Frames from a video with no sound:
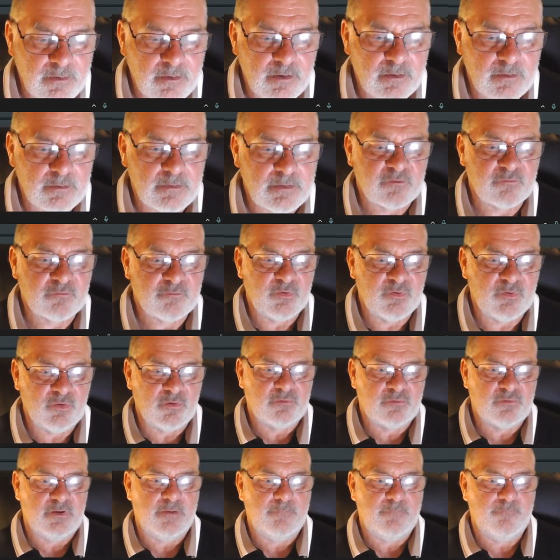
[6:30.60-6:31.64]
and
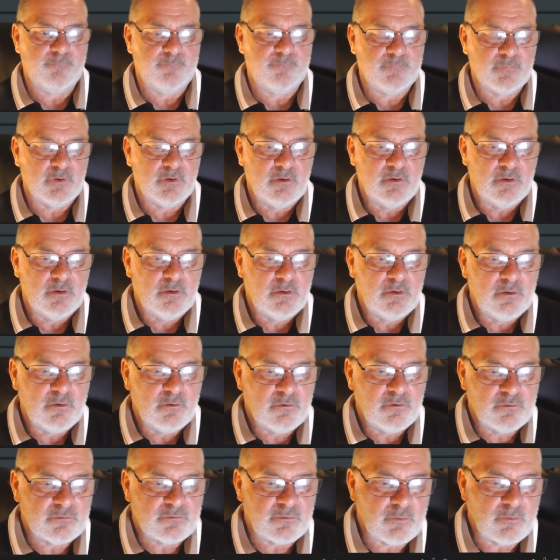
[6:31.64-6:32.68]
export it.
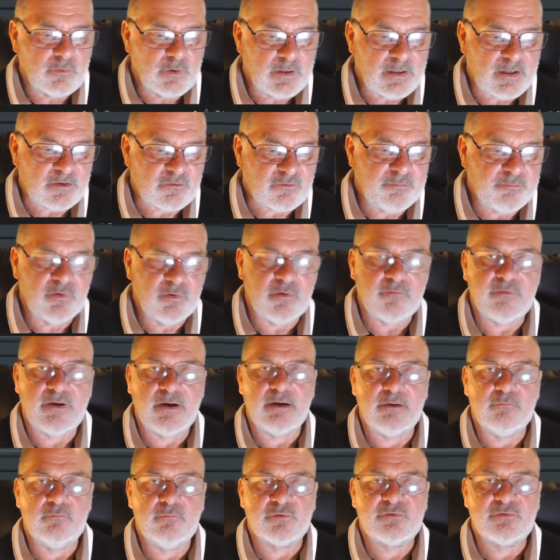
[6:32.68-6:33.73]
So we'll export that
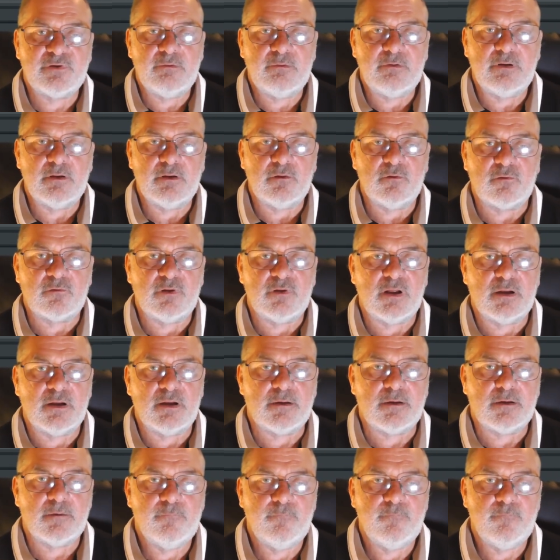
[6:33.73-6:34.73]
and we'll see what it looks like.